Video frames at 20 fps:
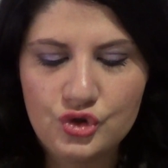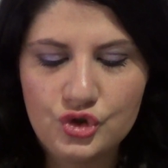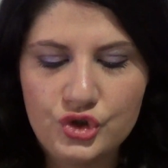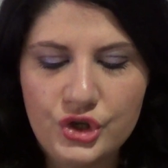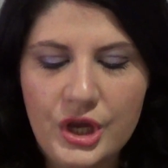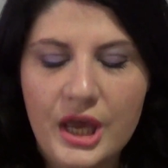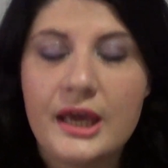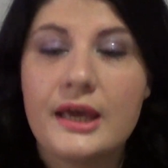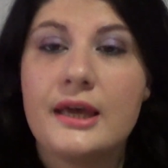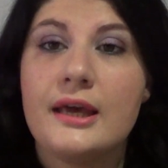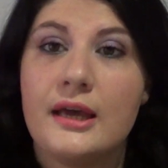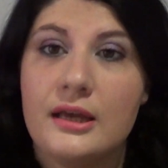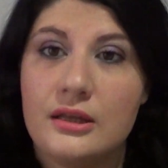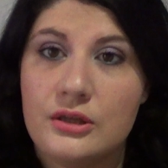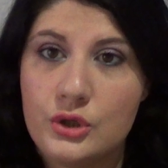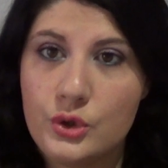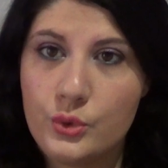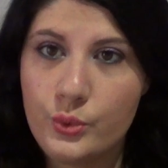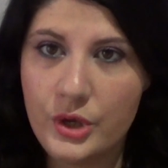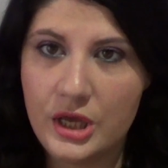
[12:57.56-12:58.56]
Check
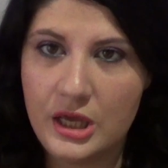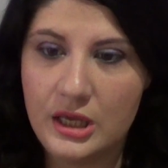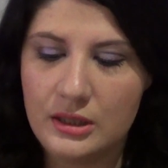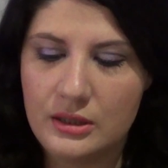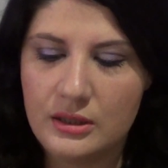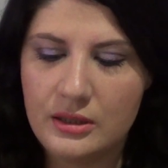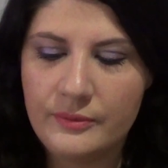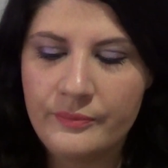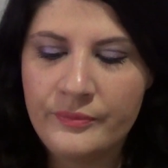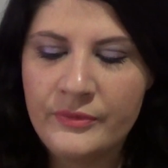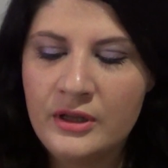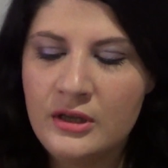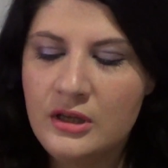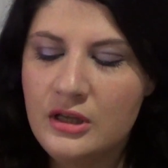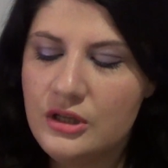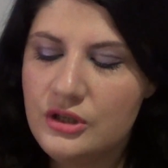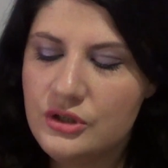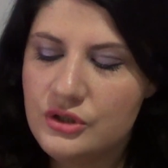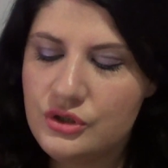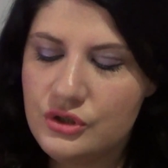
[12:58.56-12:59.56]
and Tweed.
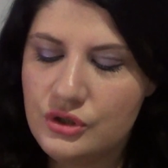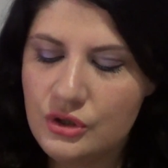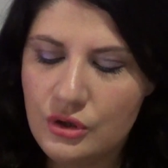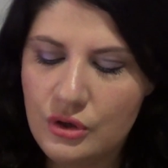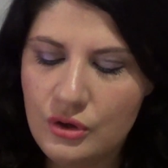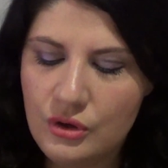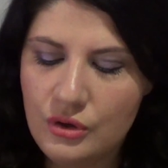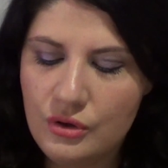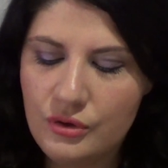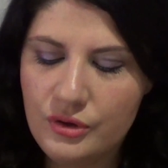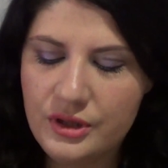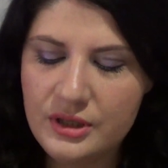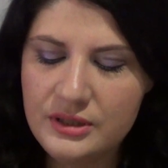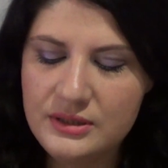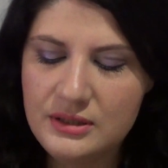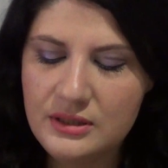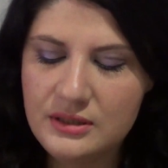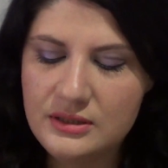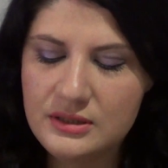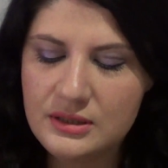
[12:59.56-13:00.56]
So
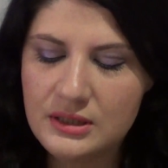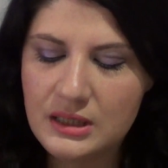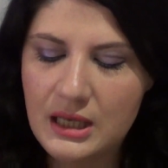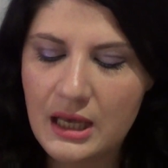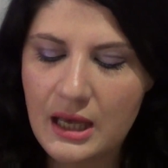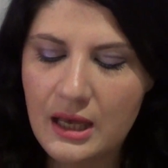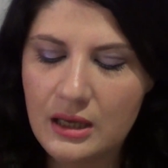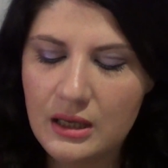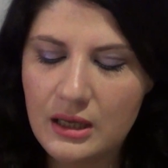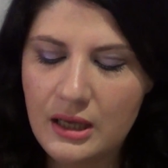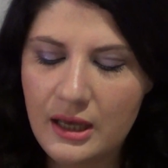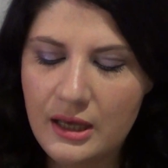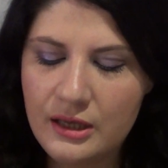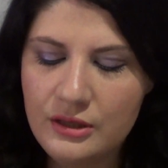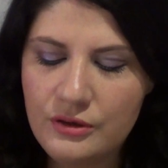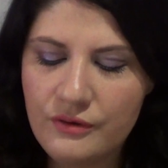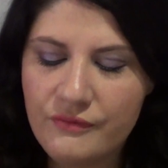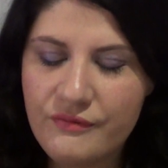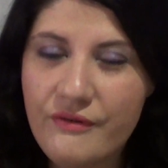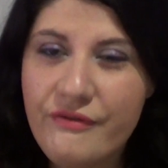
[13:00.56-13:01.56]
this is
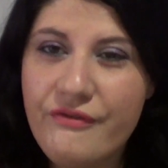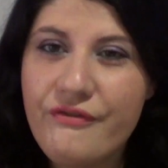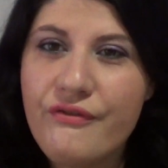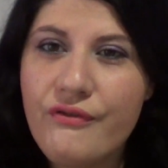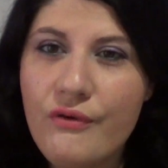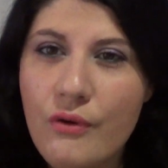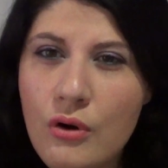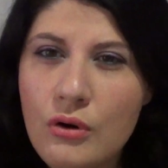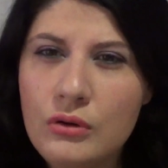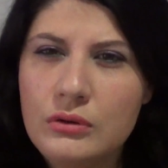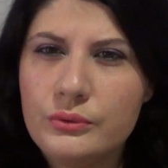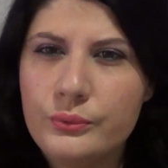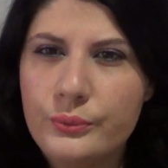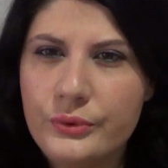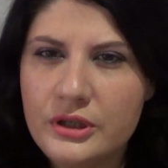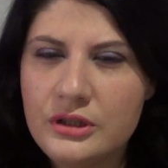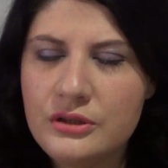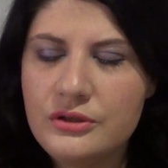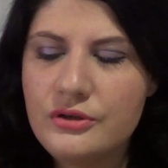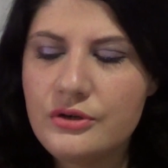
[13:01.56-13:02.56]
kind of a fall
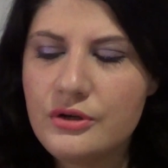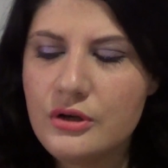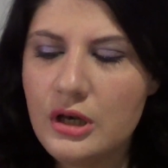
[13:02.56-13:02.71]
winter